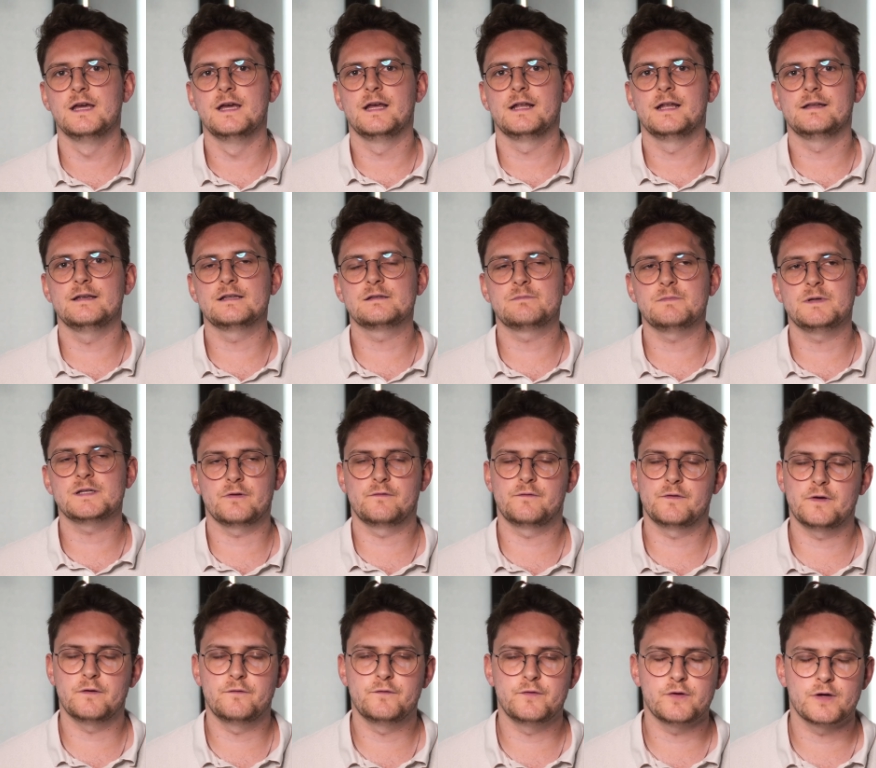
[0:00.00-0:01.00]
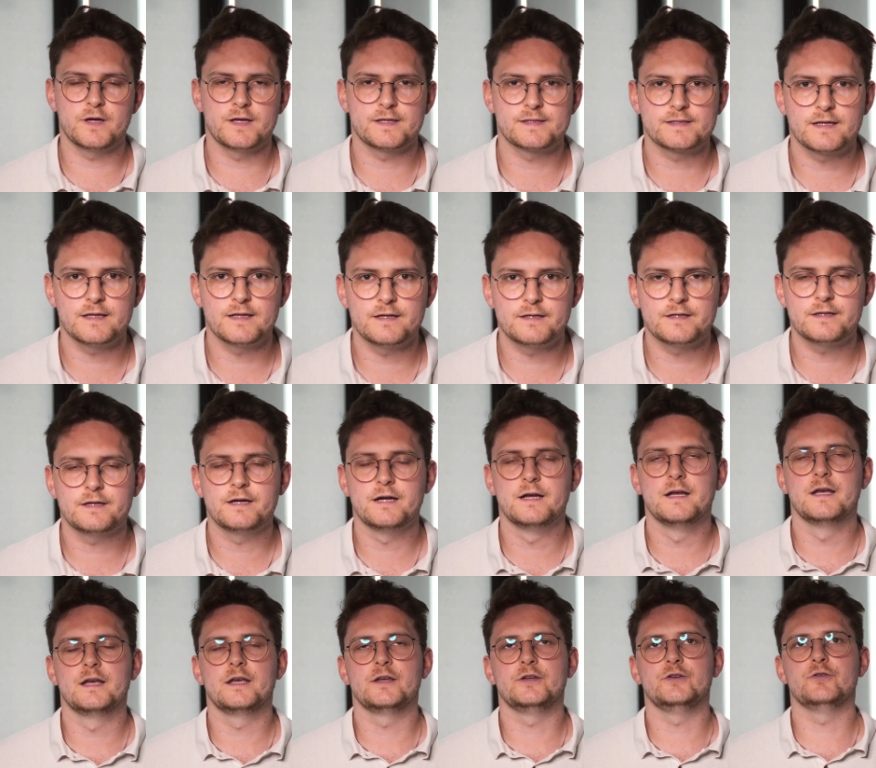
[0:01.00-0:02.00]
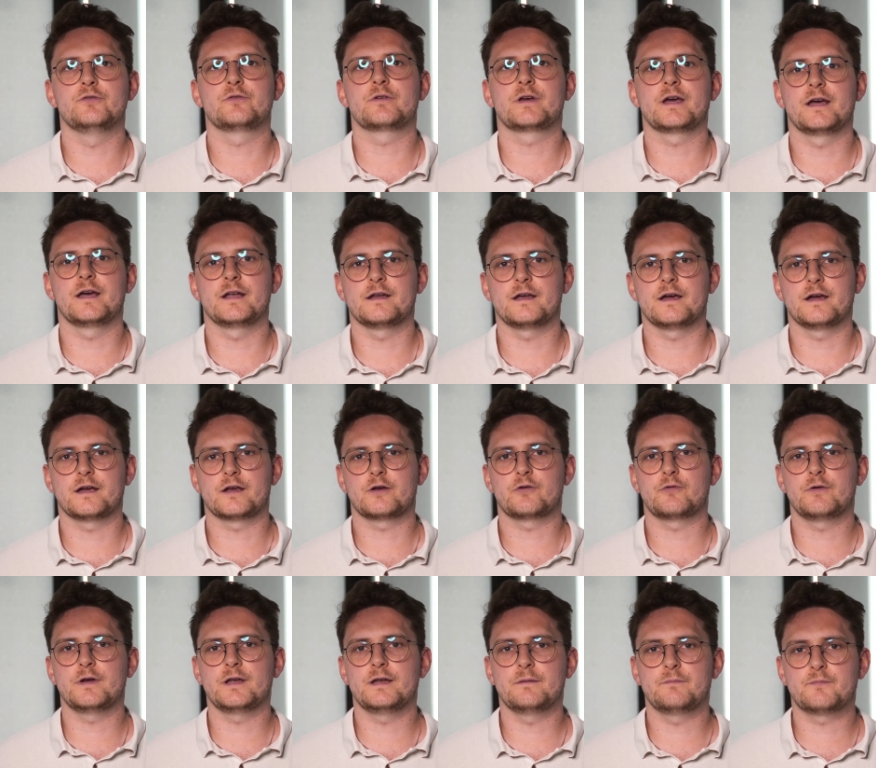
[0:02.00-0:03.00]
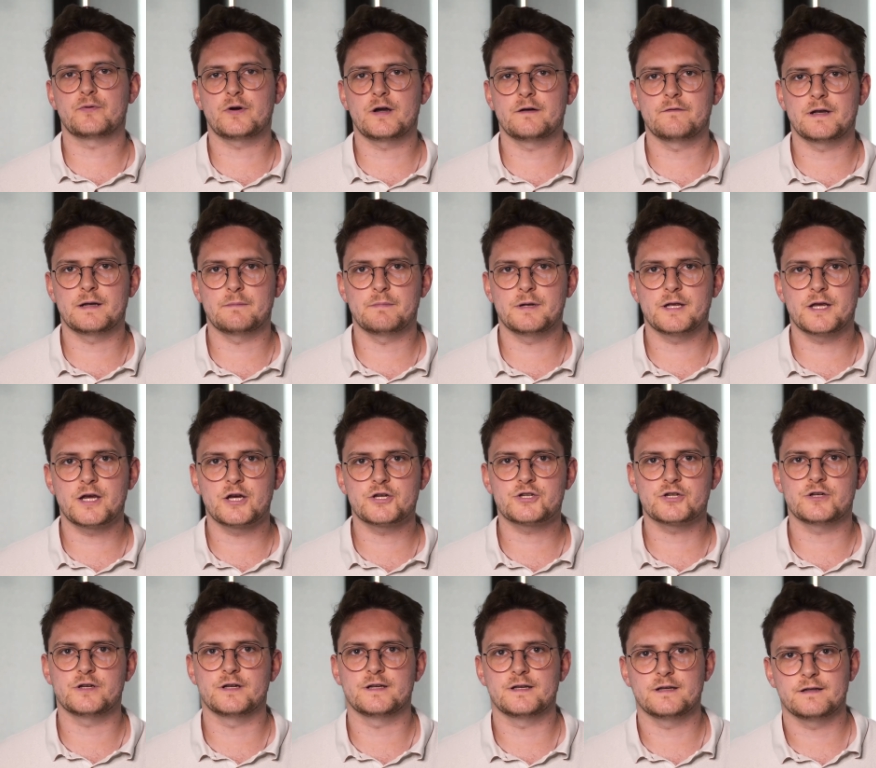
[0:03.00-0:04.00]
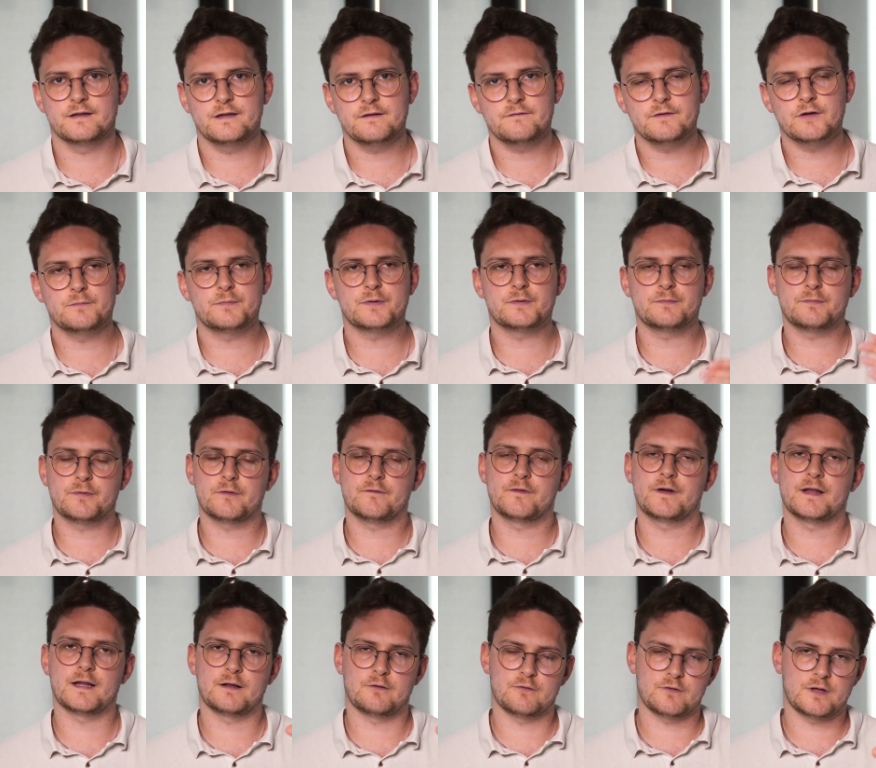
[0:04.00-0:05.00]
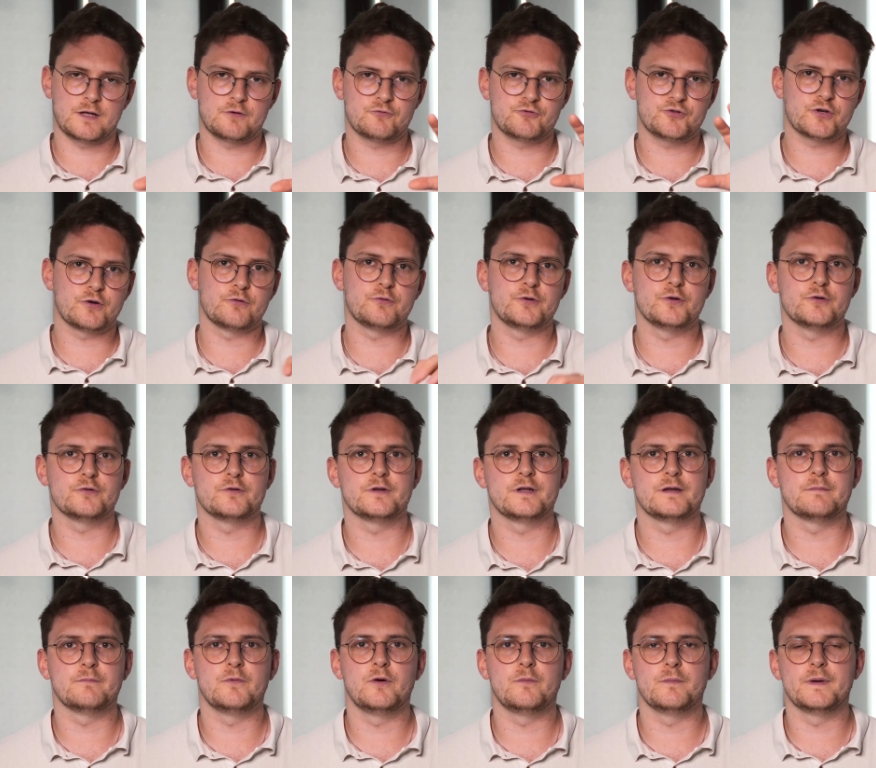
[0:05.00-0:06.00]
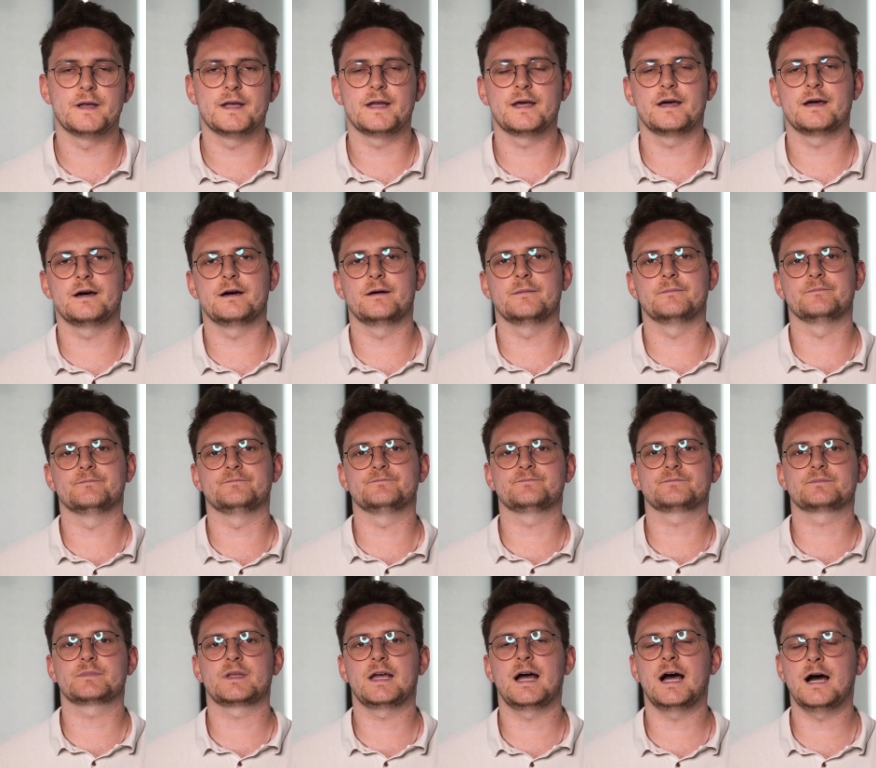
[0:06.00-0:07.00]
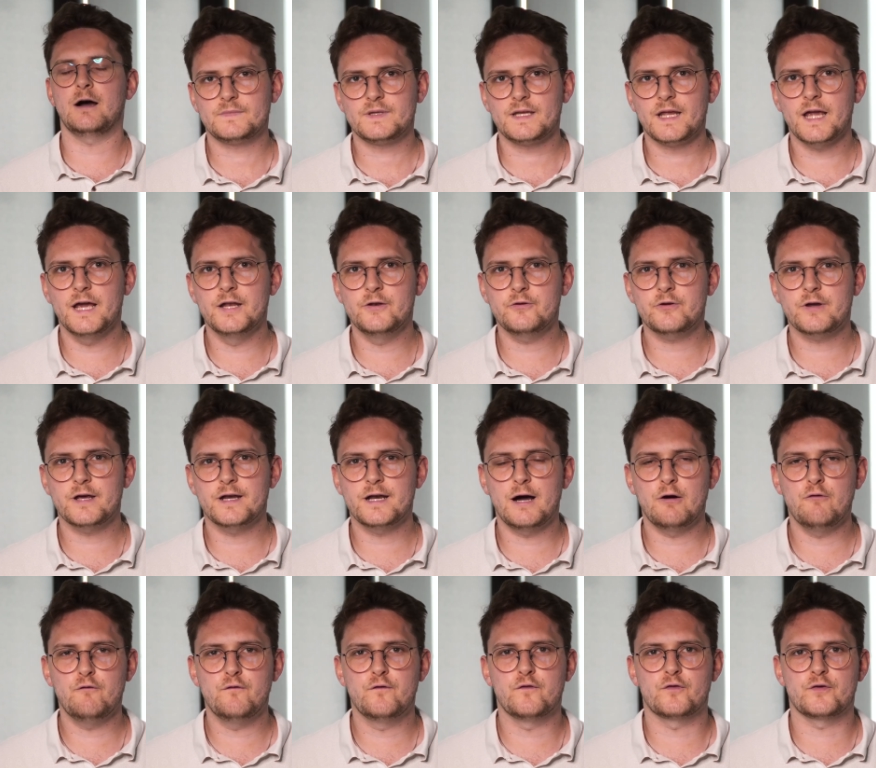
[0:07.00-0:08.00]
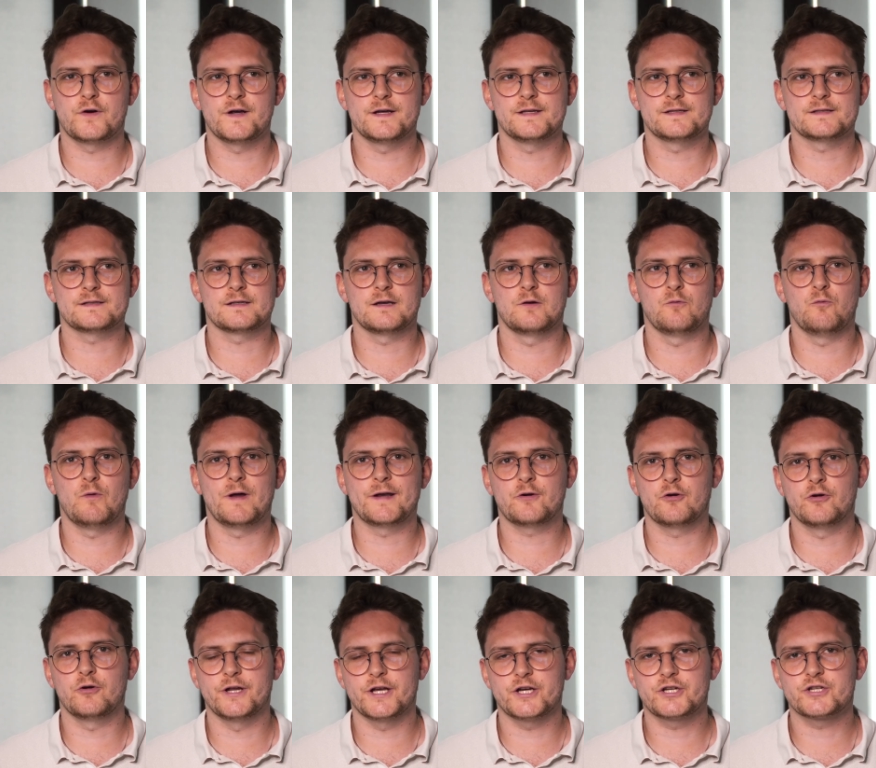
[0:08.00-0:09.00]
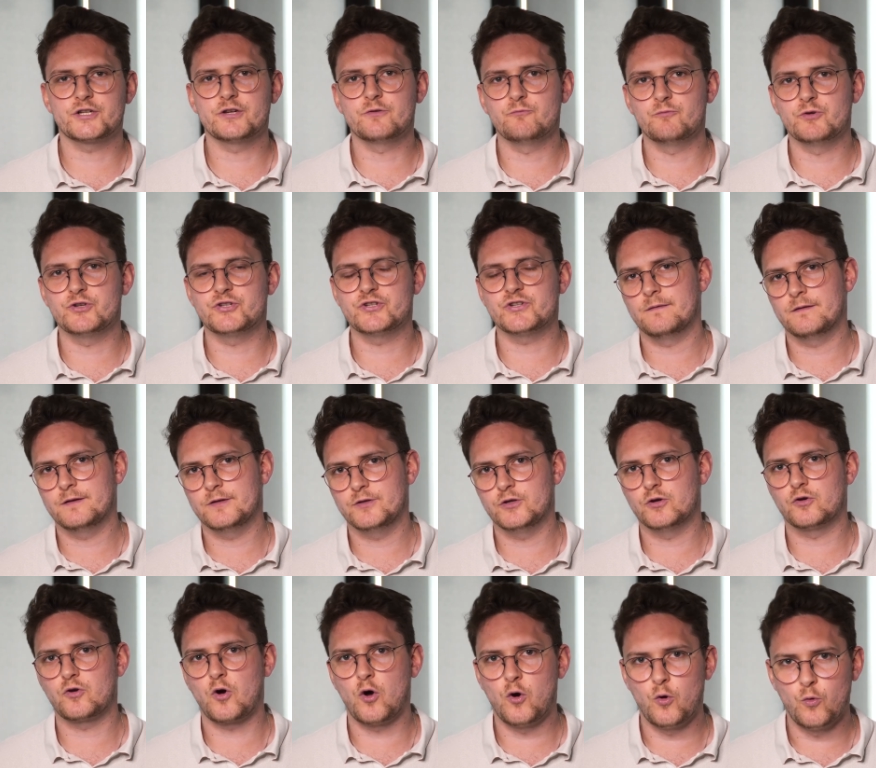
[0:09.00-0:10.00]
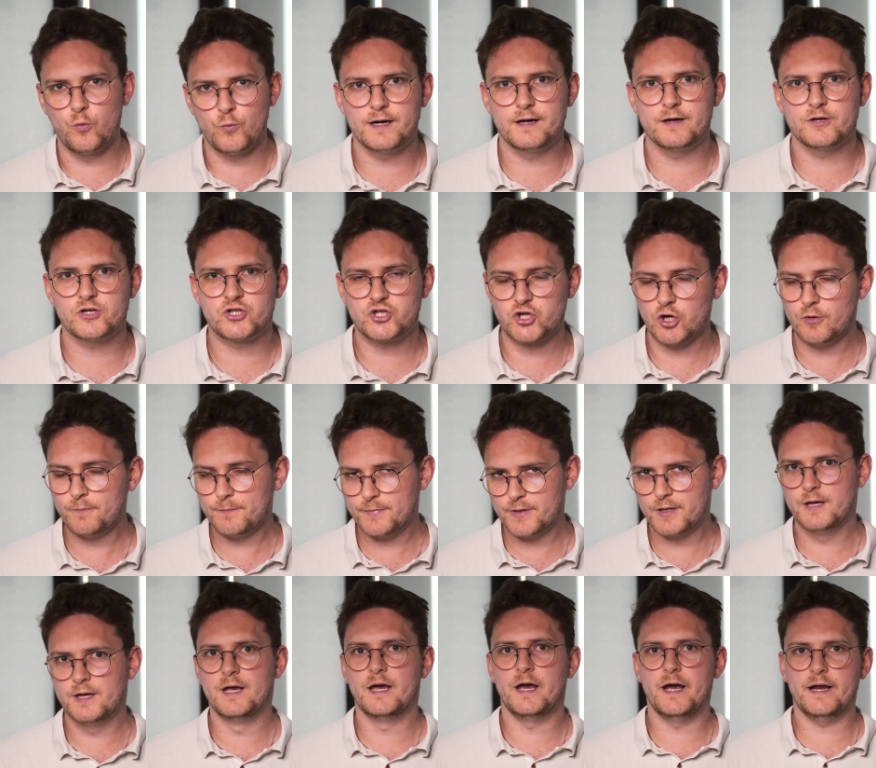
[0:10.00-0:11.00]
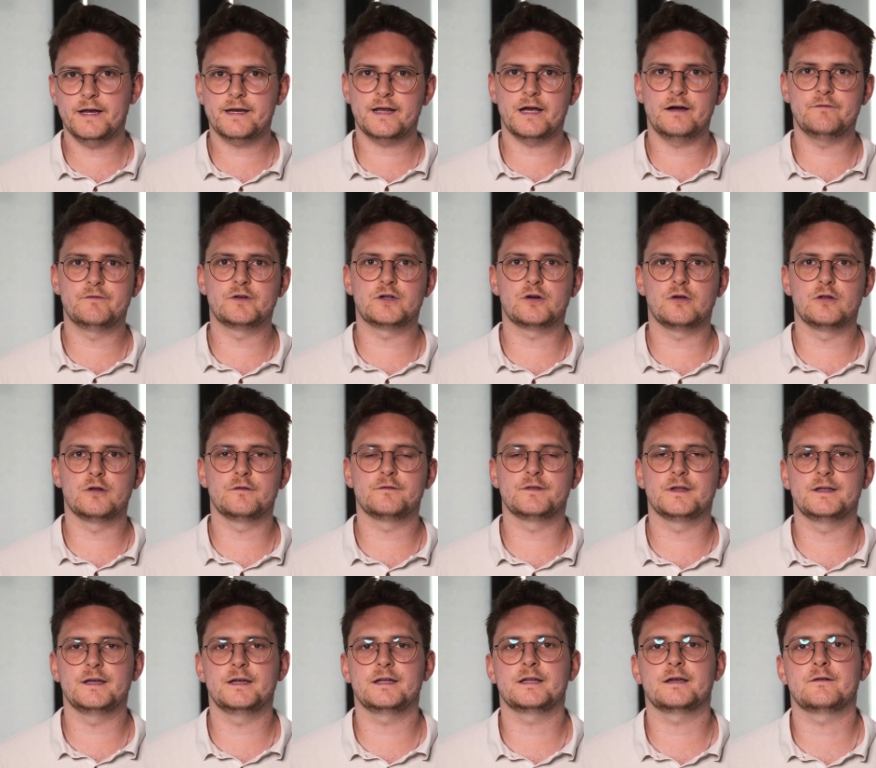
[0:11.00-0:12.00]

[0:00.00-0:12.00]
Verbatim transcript: This means that if you are a seller, you can uh, create a private application uh, developer profile. I'll, I'll, show you in a moment um, how. And you can authorize uh, one connection, which is your own shop and gather all of the data